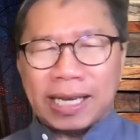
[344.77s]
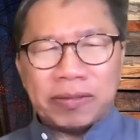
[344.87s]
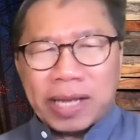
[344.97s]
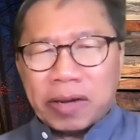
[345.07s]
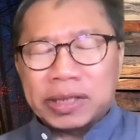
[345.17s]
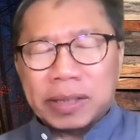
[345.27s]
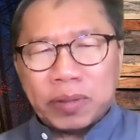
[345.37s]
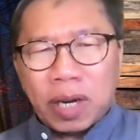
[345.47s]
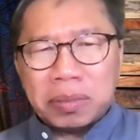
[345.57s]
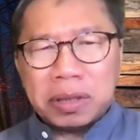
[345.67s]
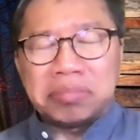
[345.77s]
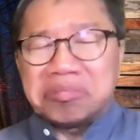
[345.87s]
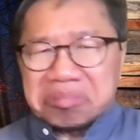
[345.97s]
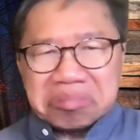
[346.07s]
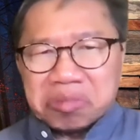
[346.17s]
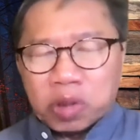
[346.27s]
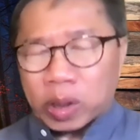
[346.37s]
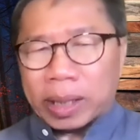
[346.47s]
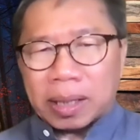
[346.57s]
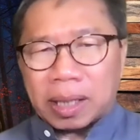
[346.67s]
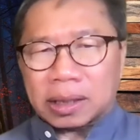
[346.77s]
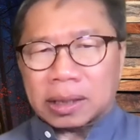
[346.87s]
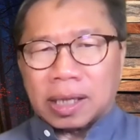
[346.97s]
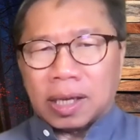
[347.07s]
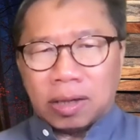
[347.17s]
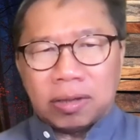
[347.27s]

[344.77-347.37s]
If there is a problem, look at us